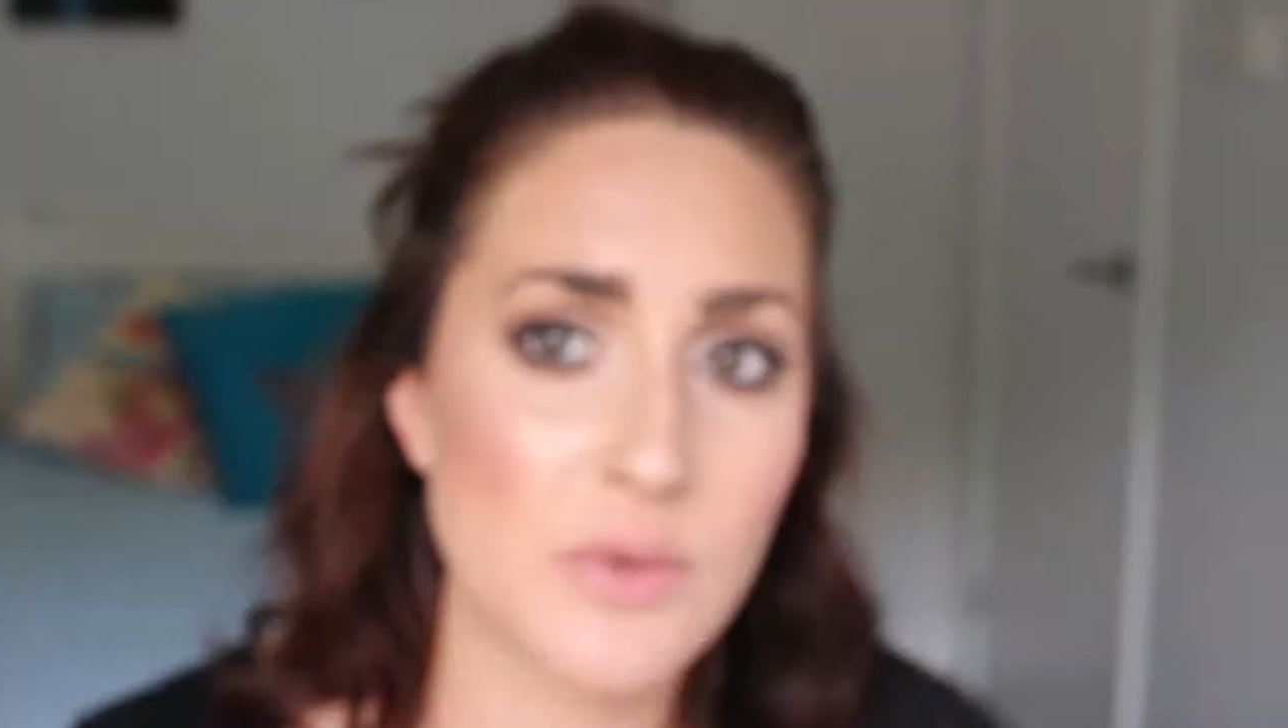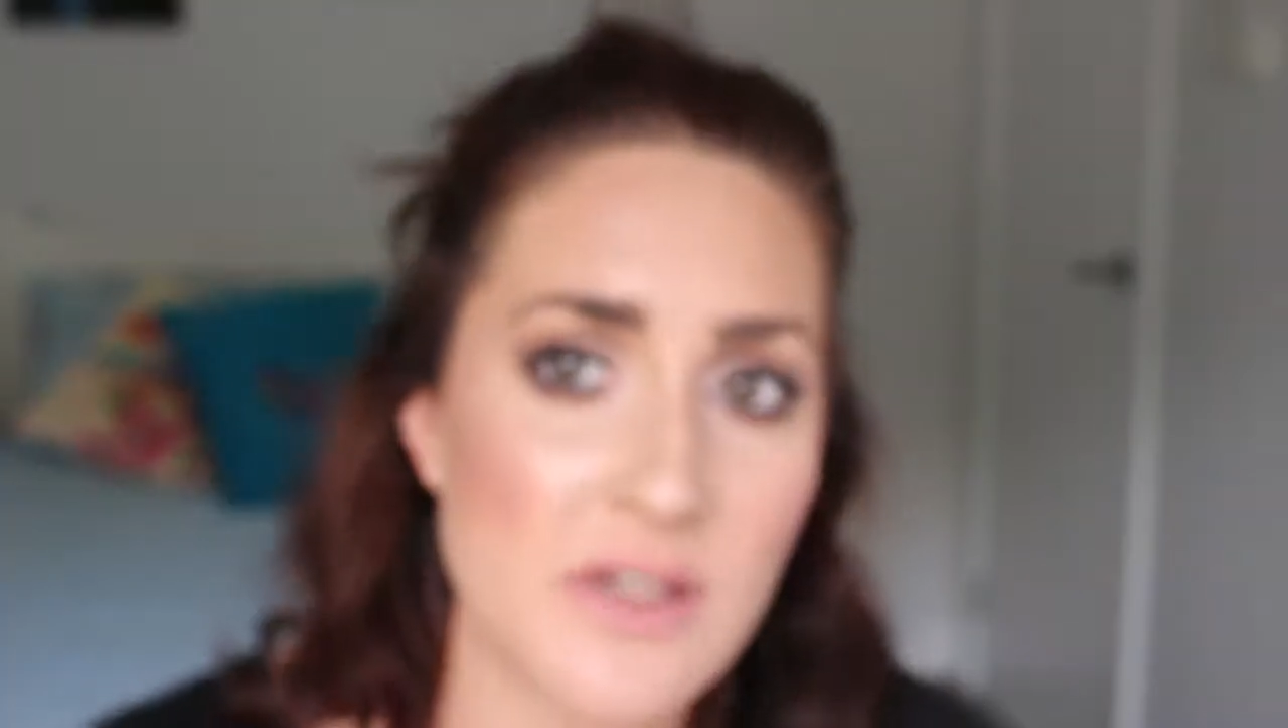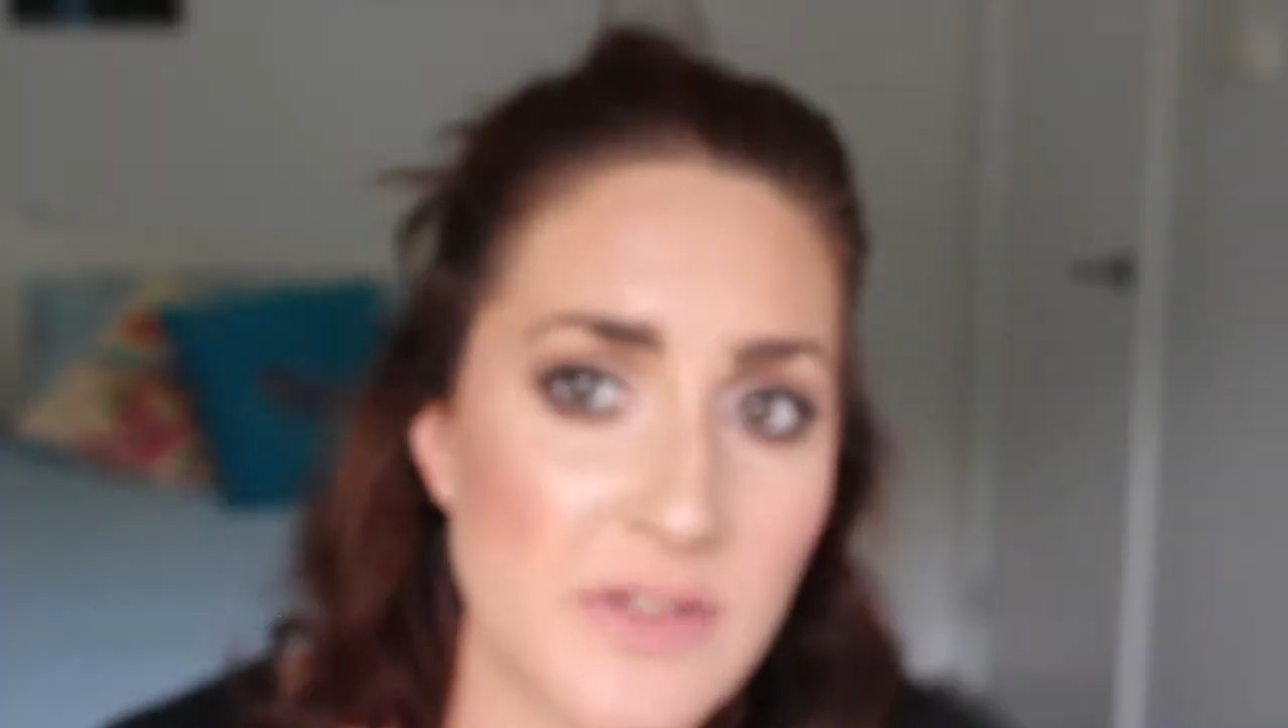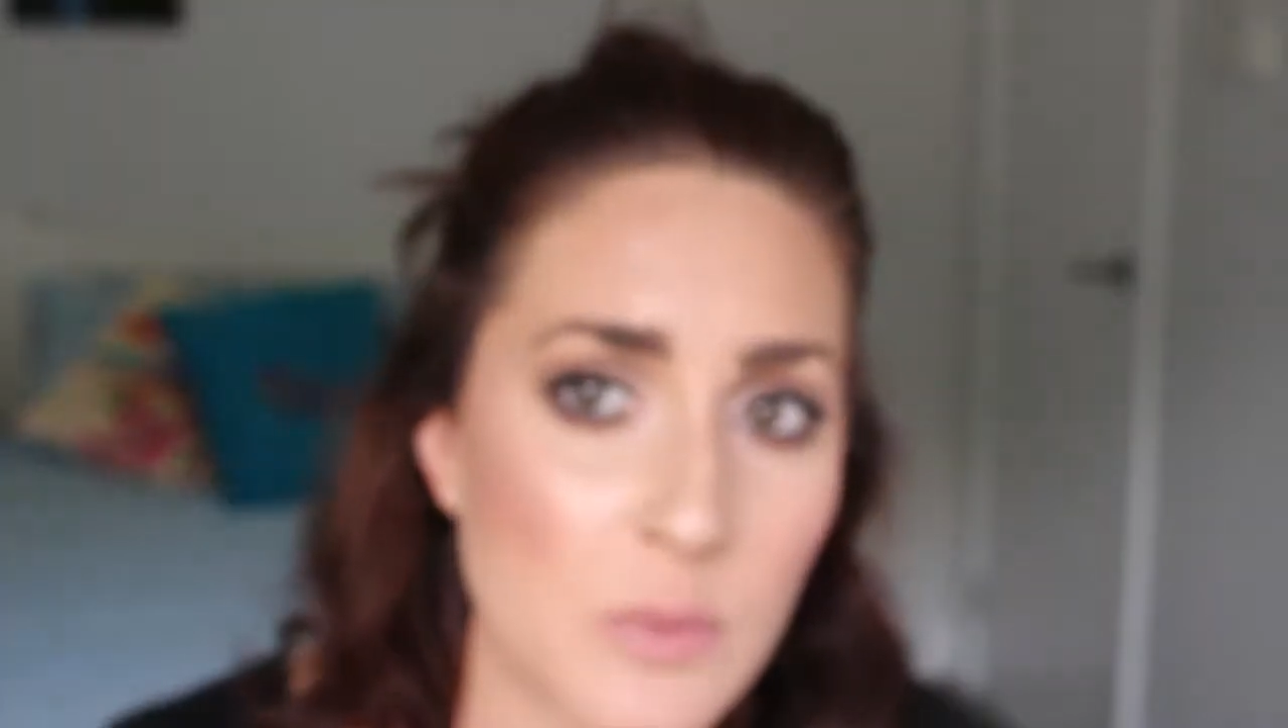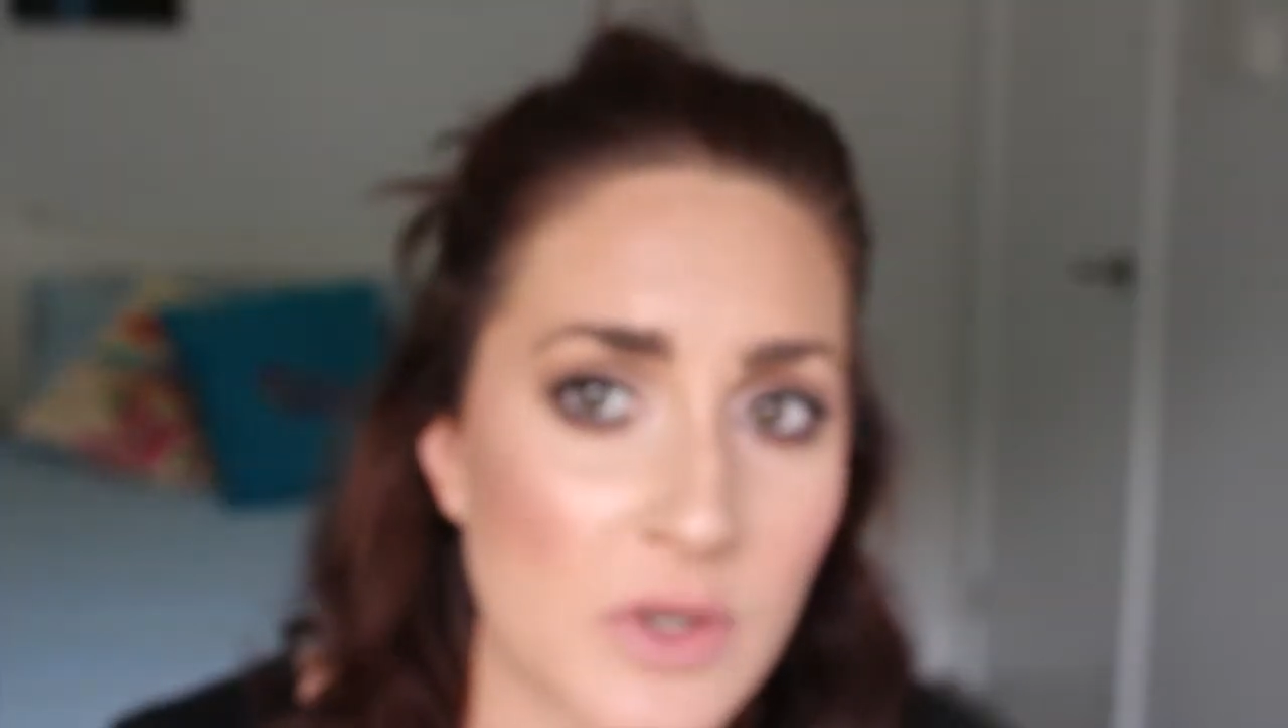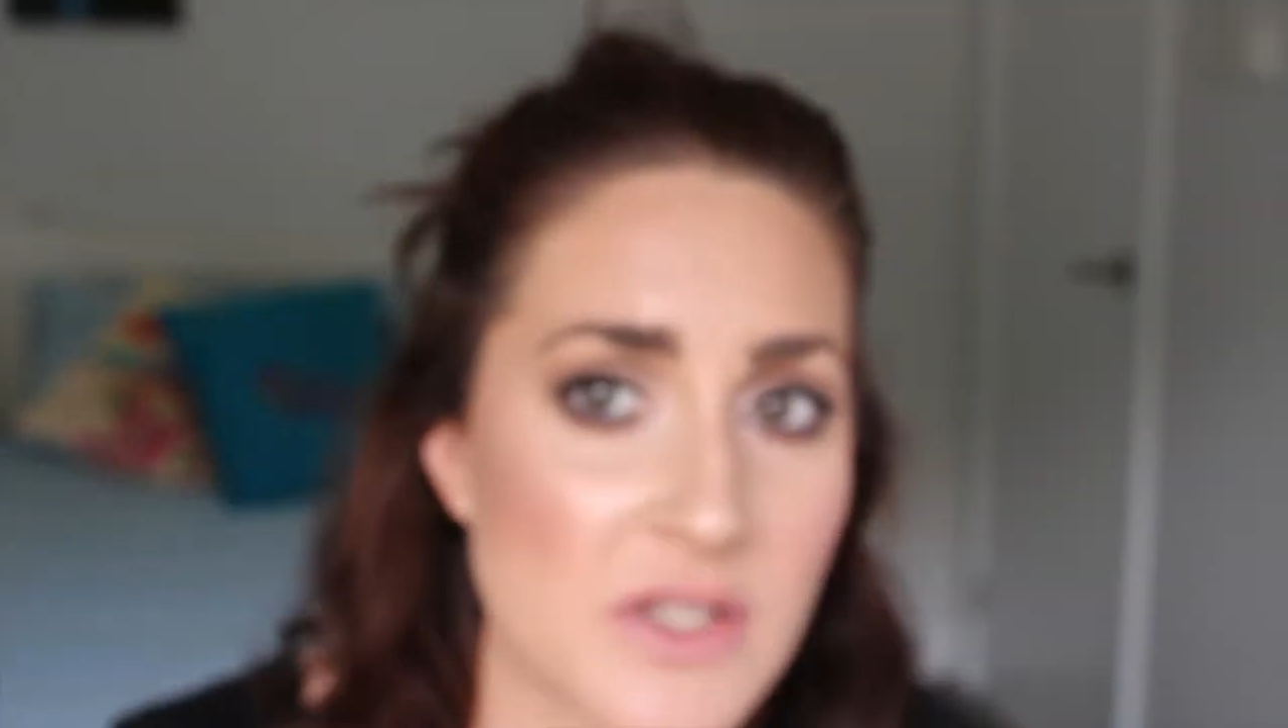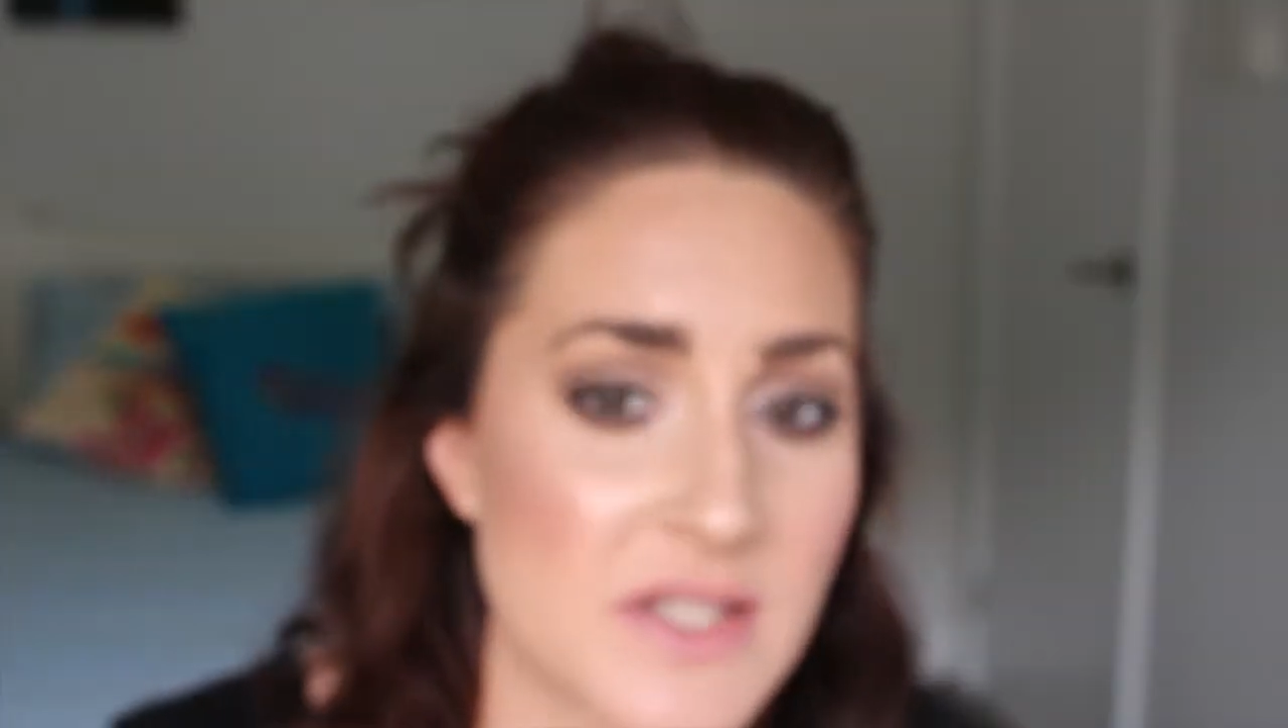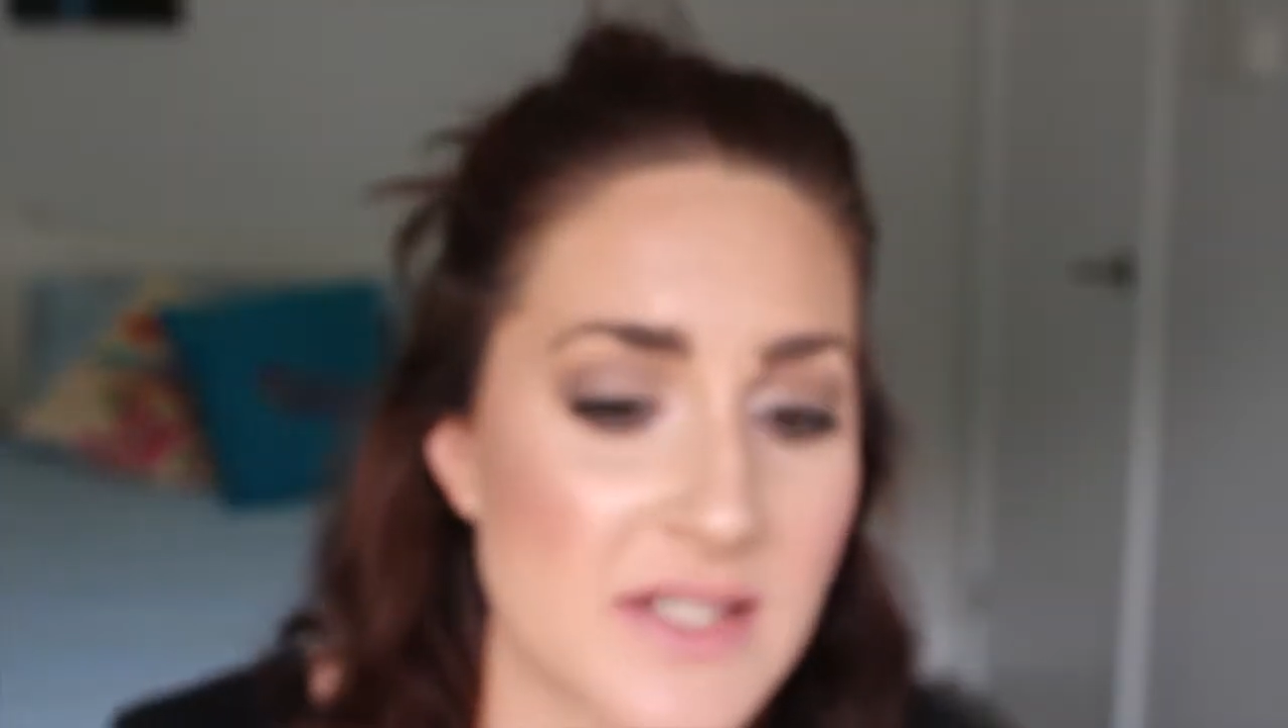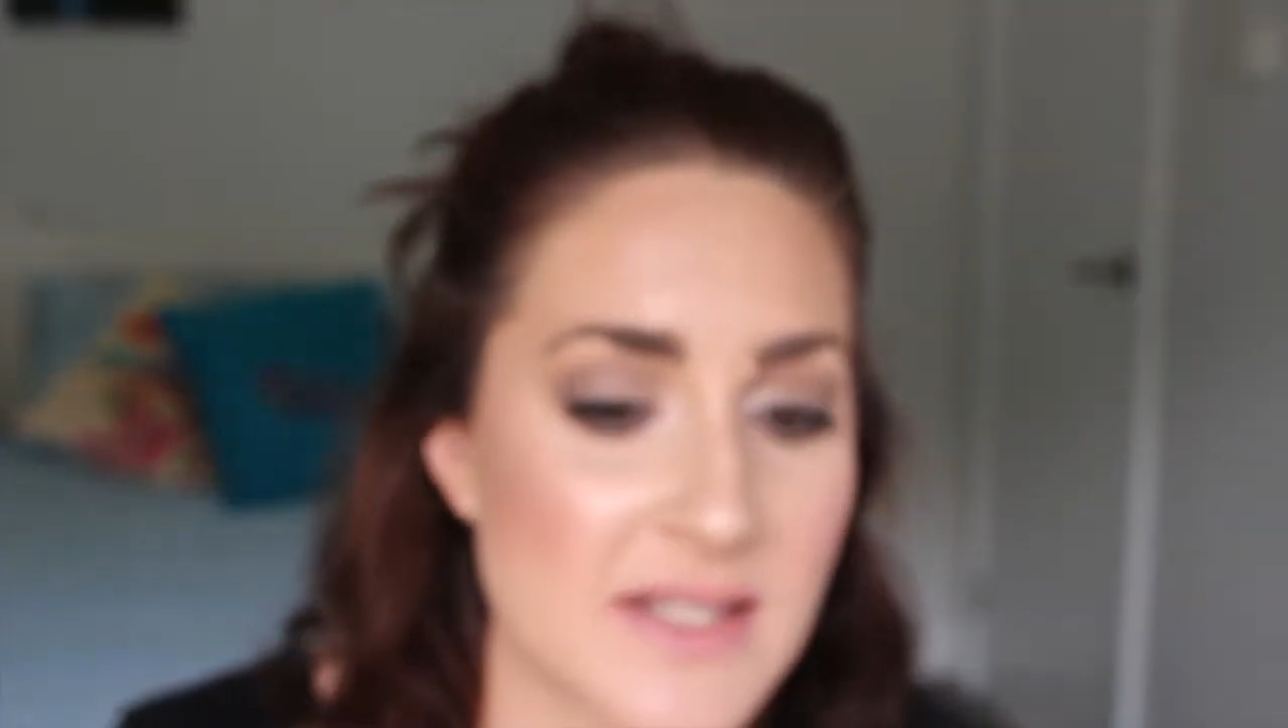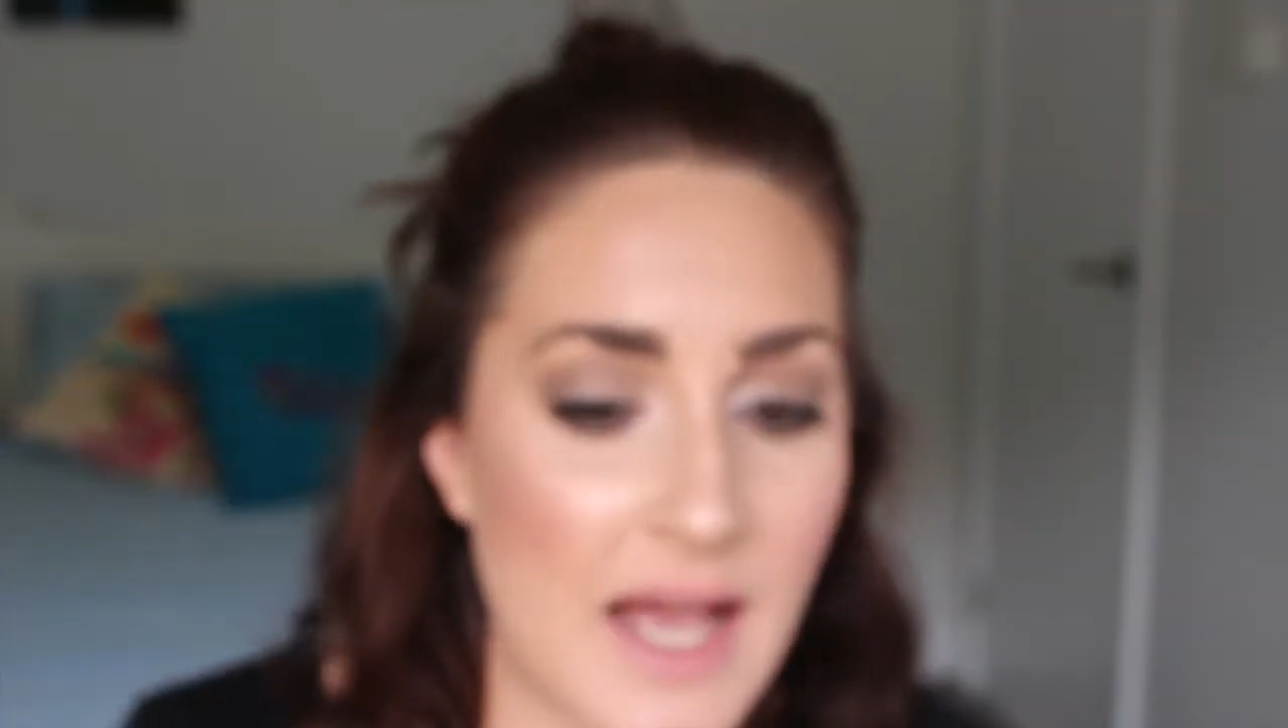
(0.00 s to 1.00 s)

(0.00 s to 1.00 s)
Good if you wanted to just